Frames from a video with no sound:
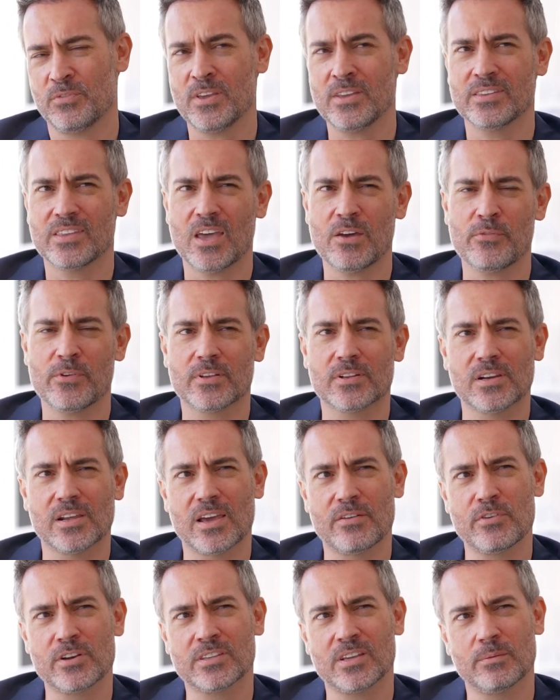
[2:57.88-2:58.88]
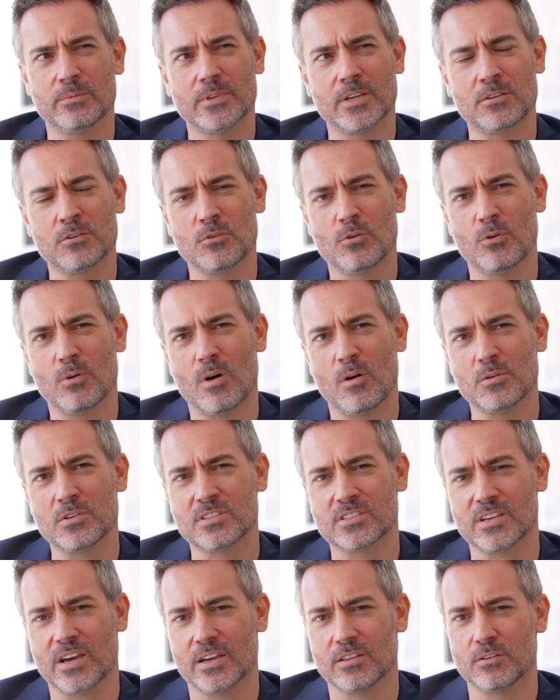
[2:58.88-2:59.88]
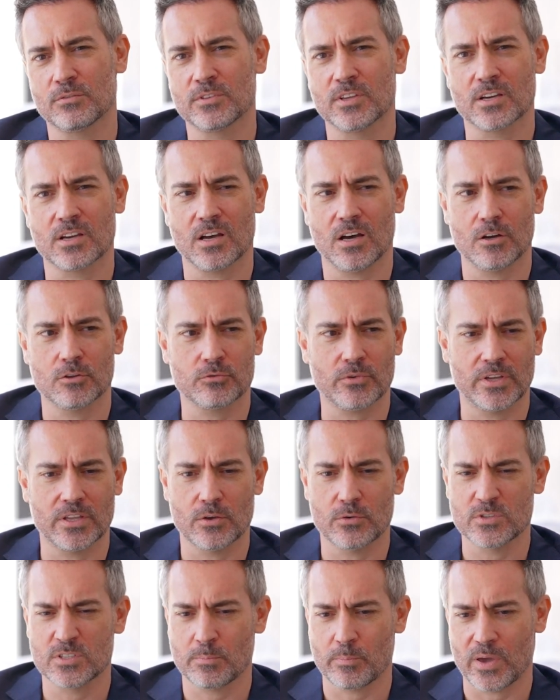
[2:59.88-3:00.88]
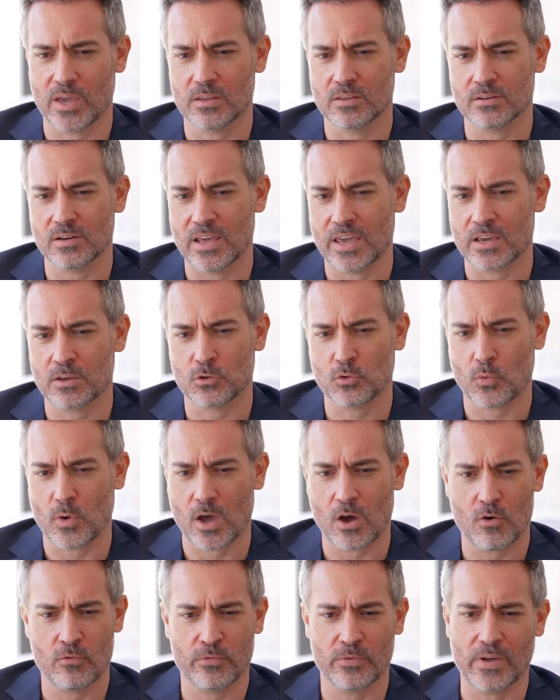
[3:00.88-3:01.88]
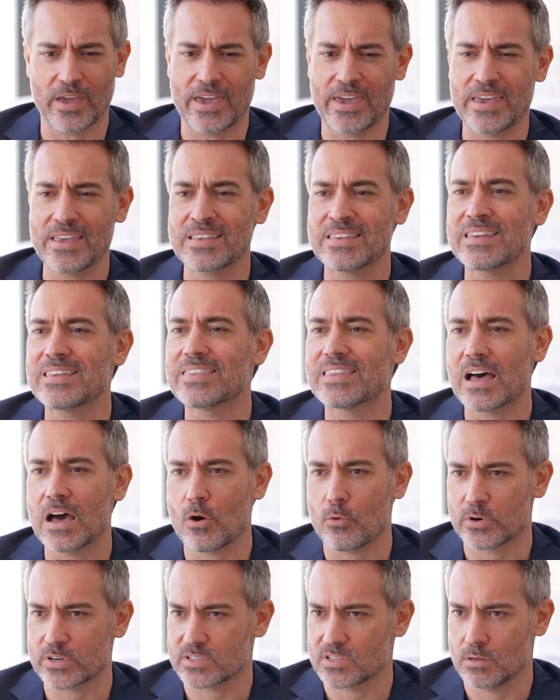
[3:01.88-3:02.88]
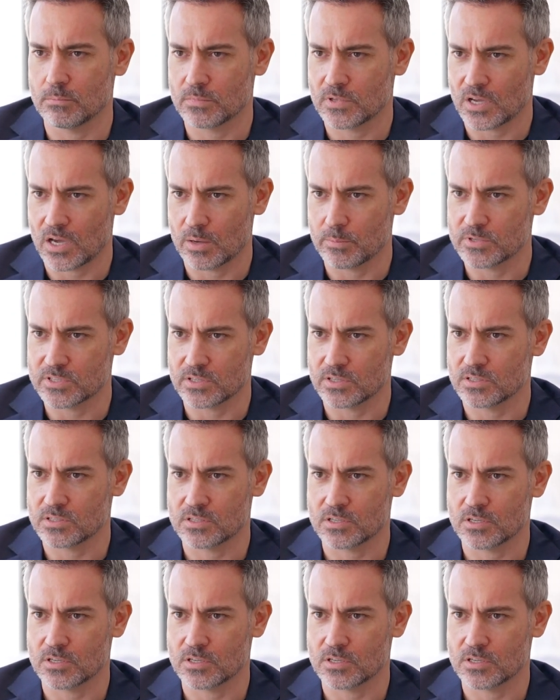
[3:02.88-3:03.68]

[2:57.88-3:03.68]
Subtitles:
I think definitely. Every time that you go outside of the country and you spend like 12, 18 hours sometimes in